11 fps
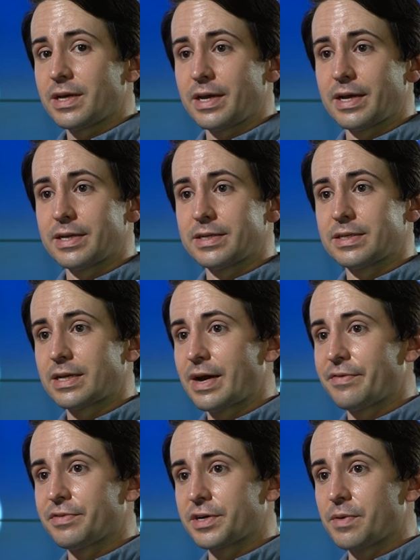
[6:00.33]
and
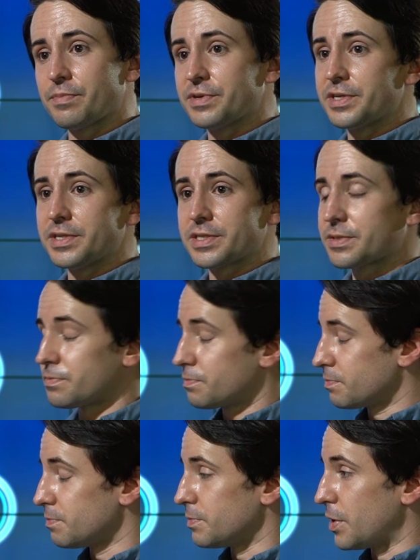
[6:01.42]
have the companies
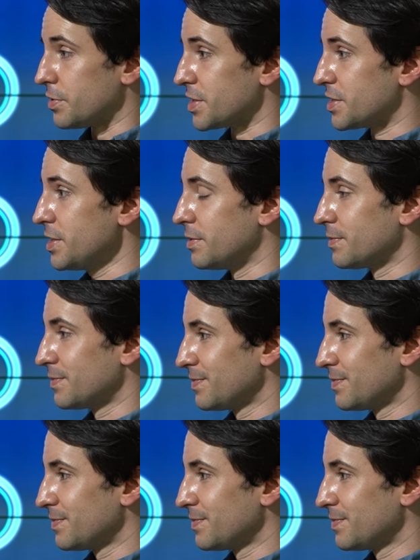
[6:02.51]
all succeed.